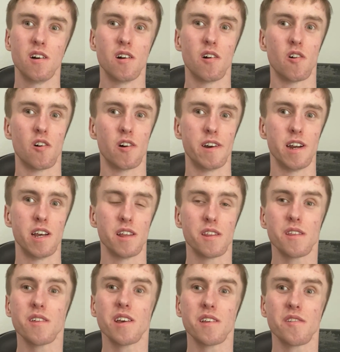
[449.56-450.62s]
on
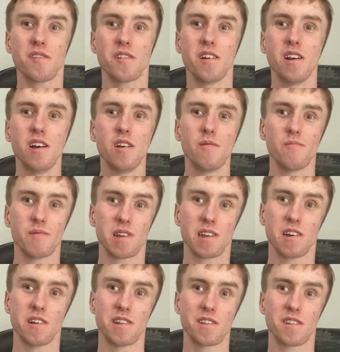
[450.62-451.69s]
this,
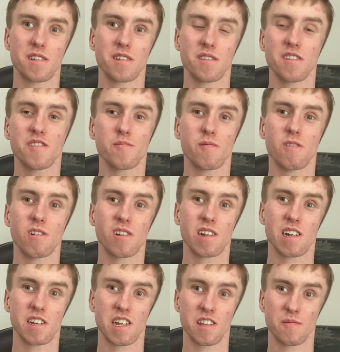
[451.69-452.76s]
because this
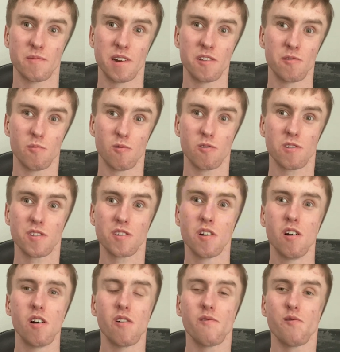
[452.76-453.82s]
project has been in the works
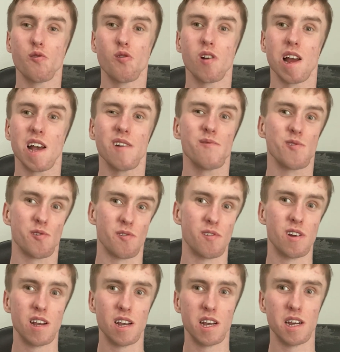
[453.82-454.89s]
forever,
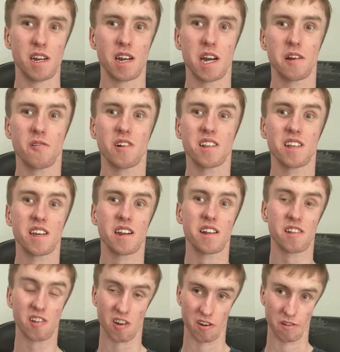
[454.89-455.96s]
and I'd like to get it
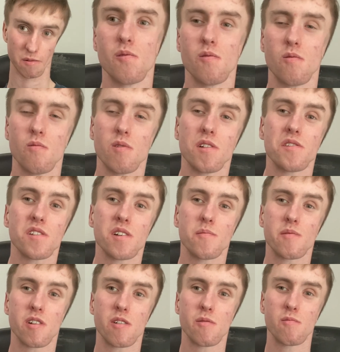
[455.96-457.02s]
done. Once I'm
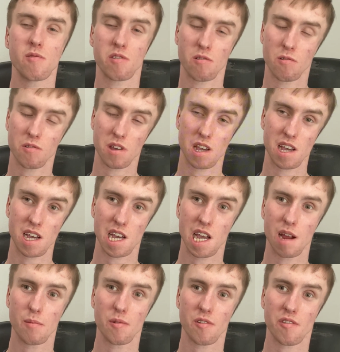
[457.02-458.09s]
done with all the
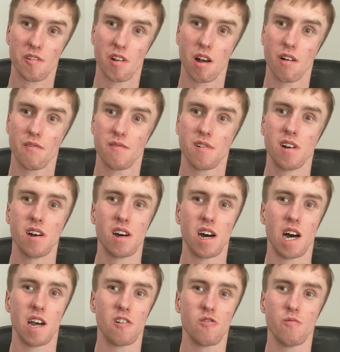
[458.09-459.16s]
in-camera stuff,
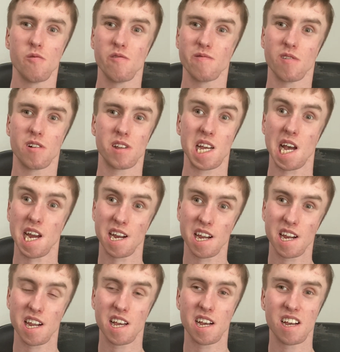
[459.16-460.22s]
I will move on to
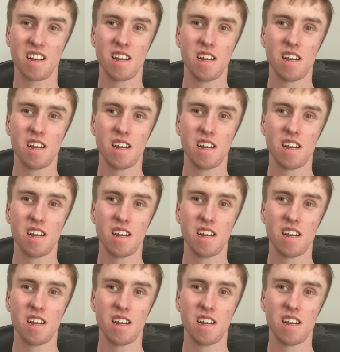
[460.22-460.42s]
editing.